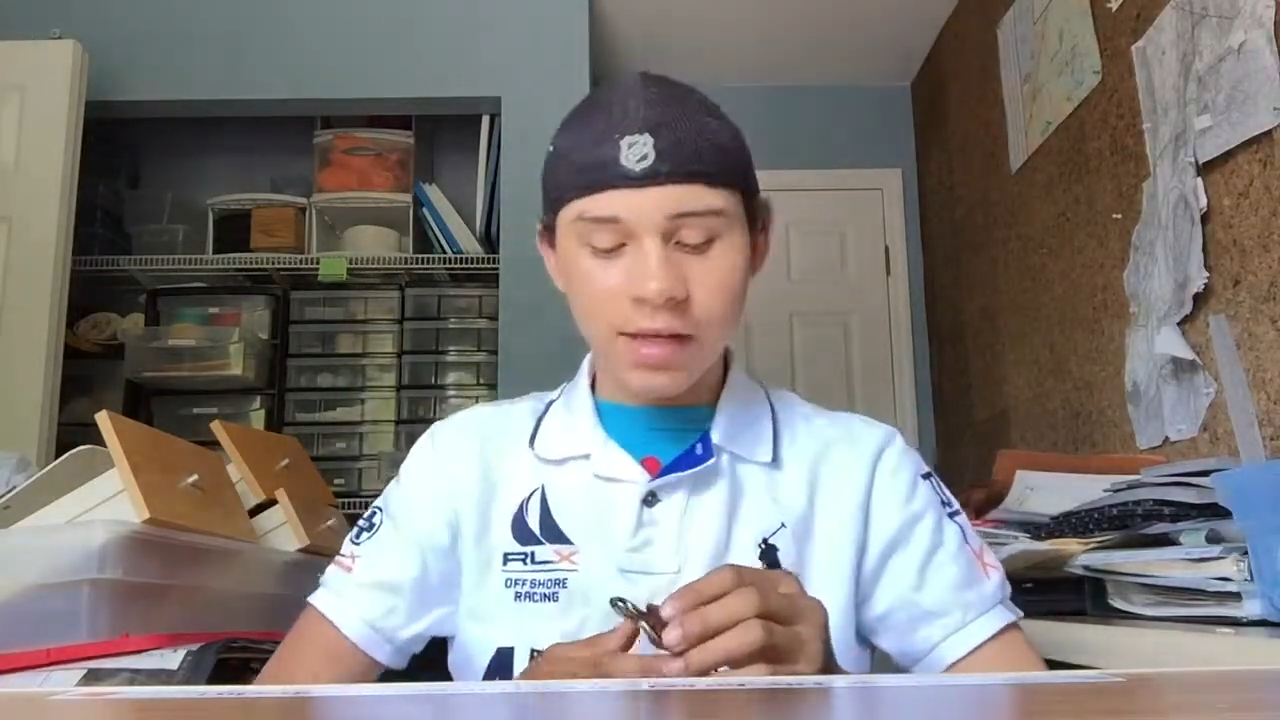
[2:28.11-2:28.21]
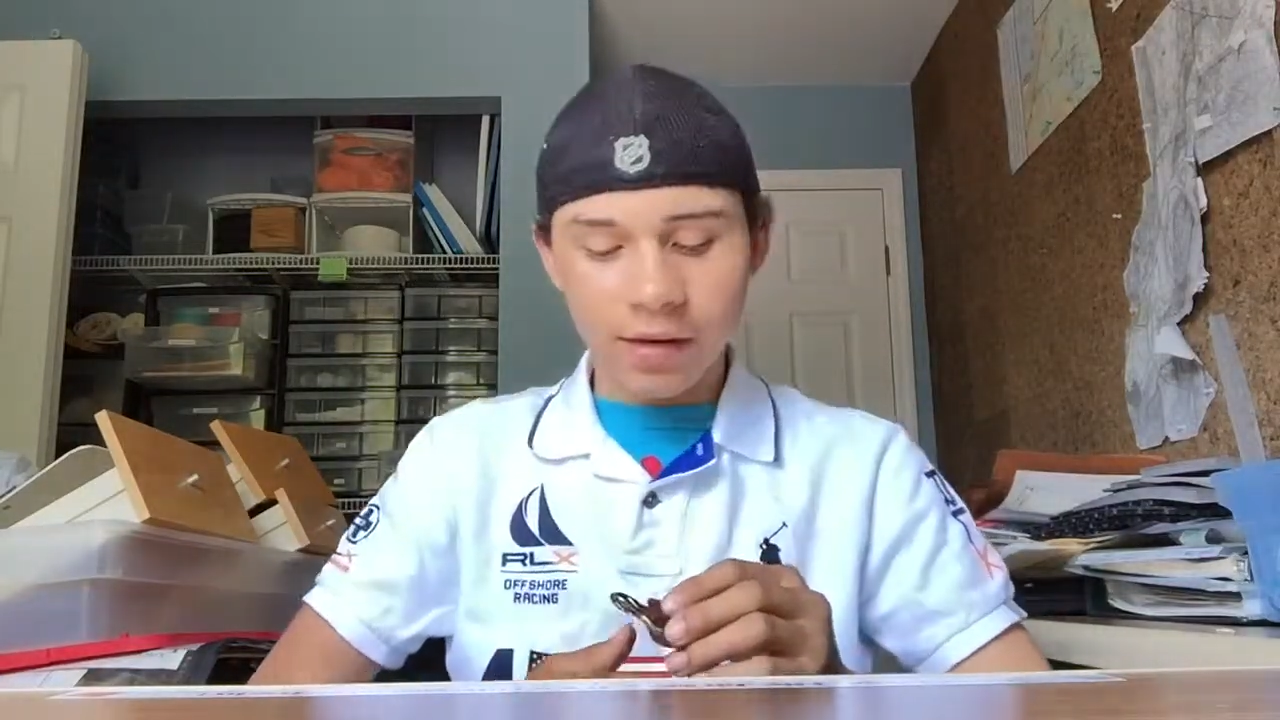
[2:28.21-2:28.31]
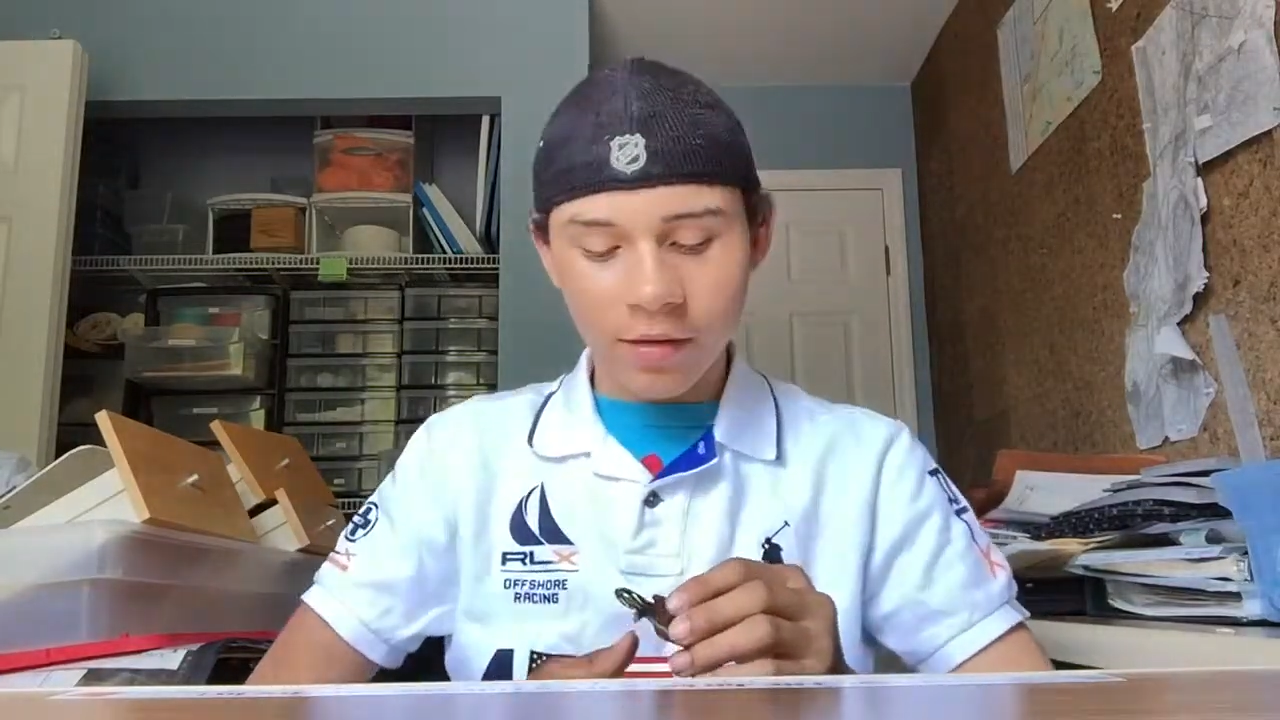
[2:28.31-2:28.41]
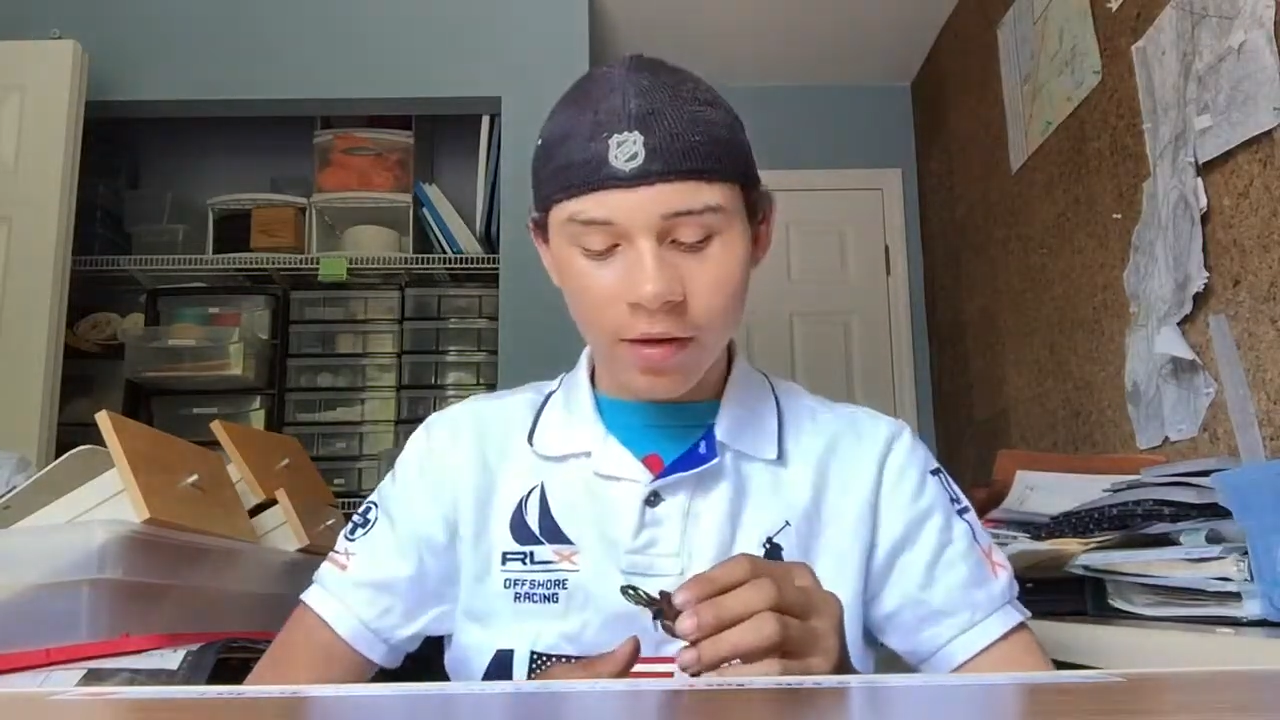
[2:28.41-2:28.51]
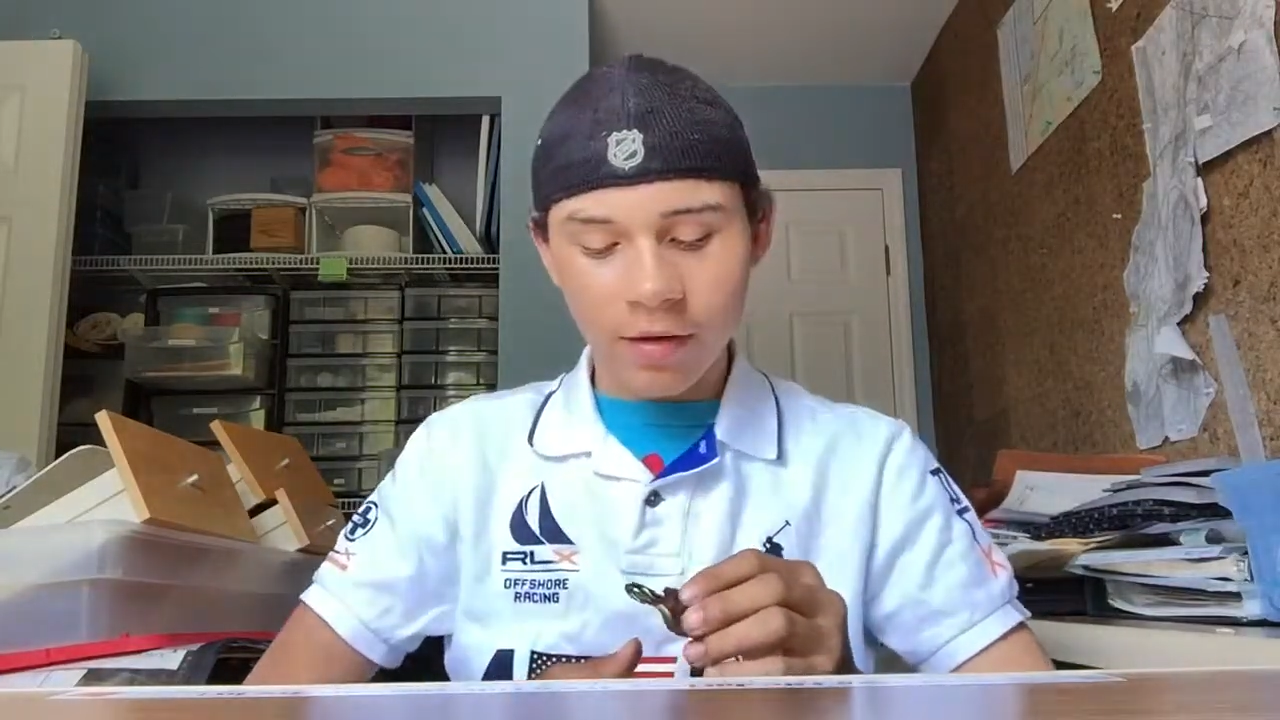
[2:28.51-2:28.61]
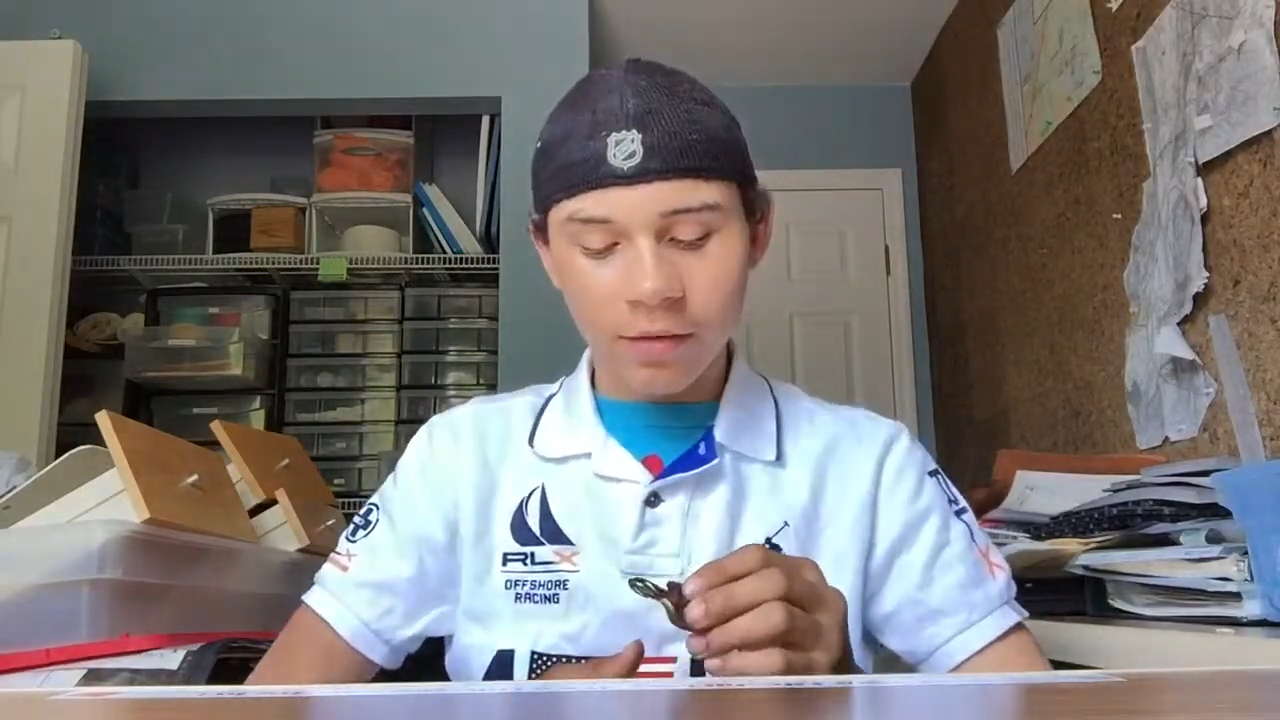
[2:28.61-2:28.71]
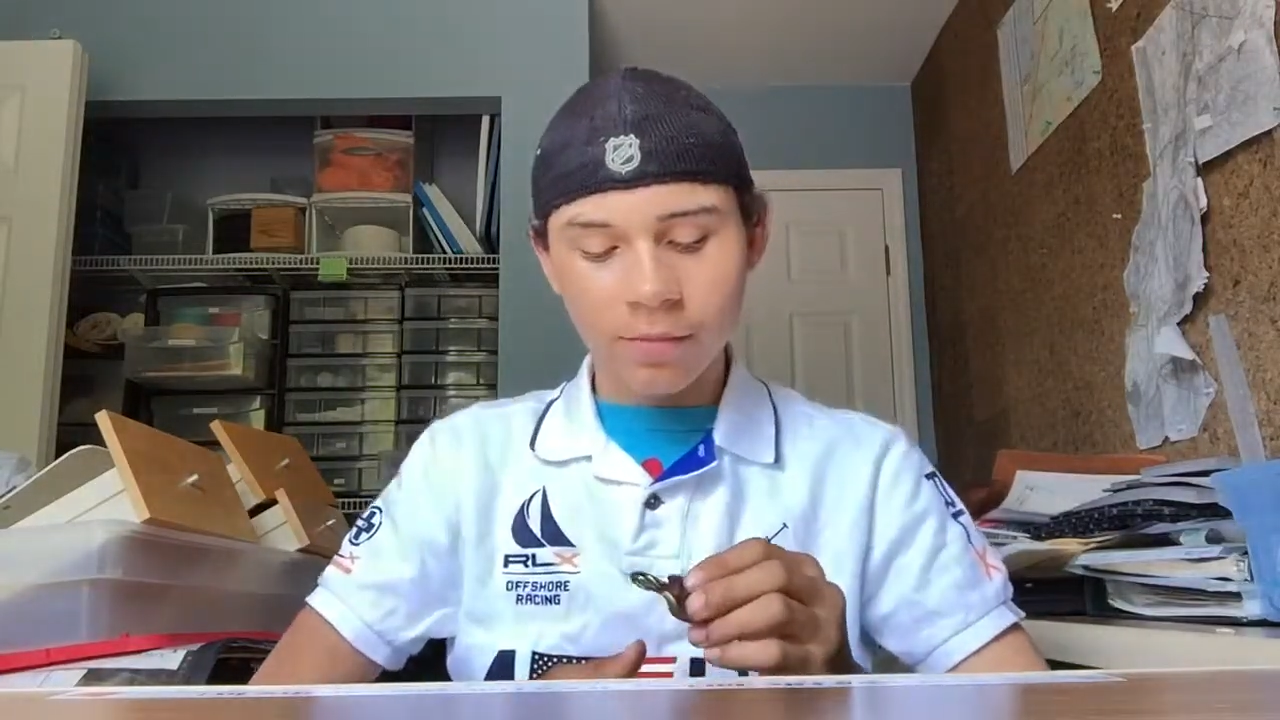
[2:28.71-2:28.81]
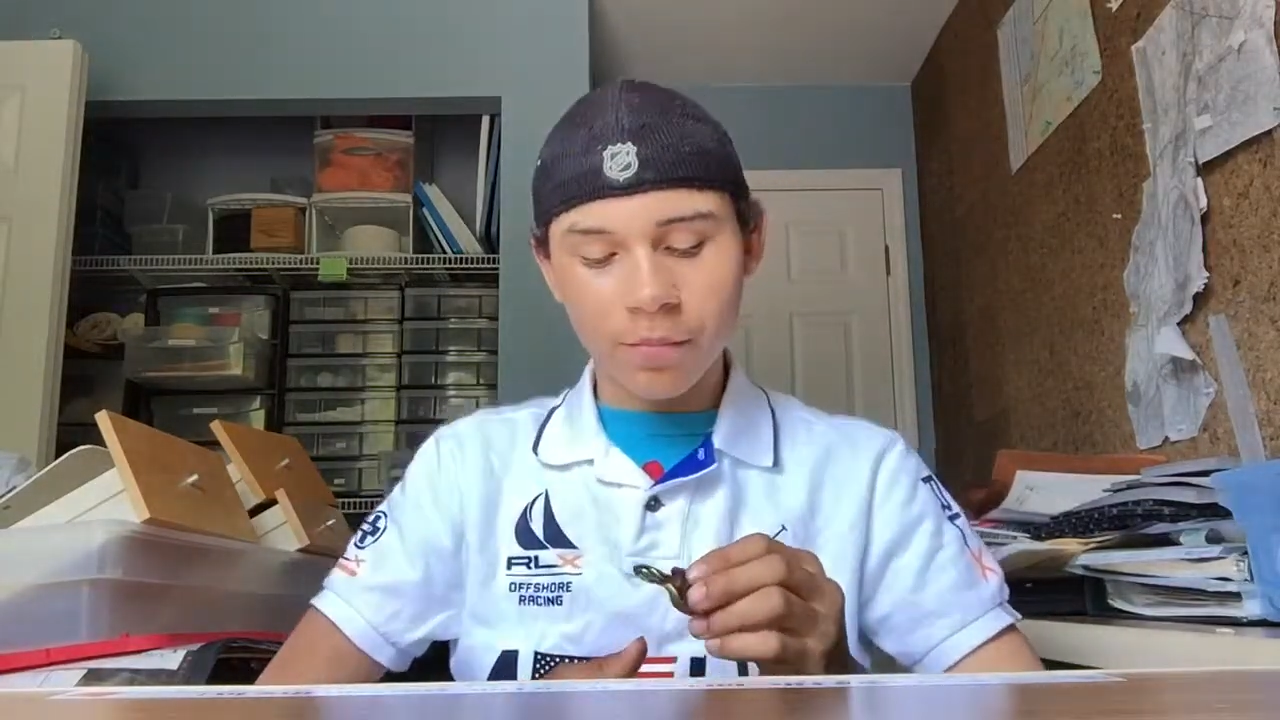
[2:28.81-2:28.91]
in a